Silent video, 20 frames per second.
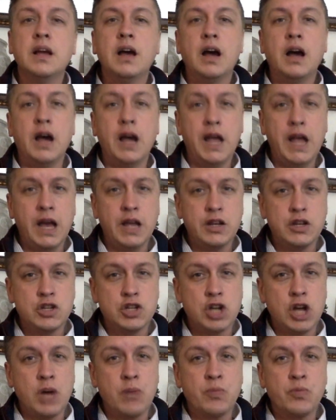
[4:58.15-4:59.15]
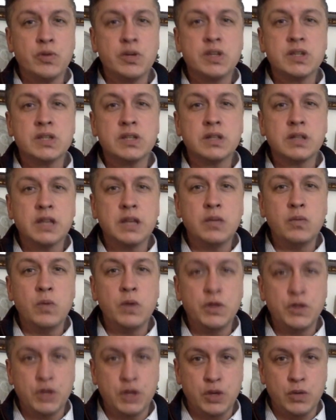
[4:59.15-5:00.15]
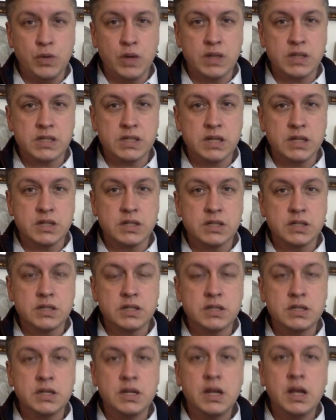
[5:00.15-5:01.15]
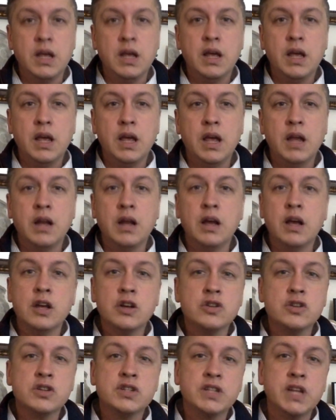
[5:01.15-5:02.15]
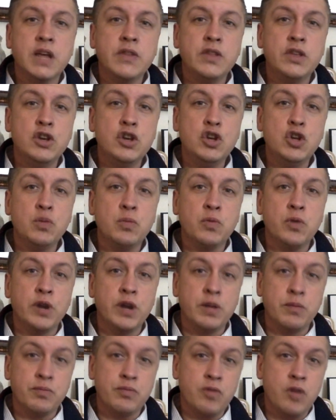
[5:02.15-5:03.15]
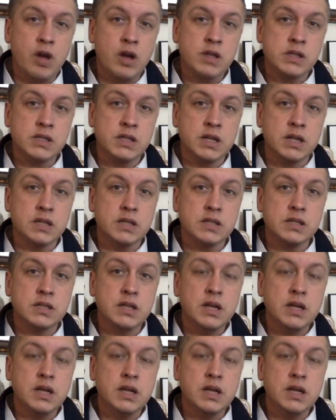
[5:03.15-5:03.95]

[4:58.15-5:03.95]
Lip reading: I had a job recently with the U.S. Census, and I understand the enumerating process.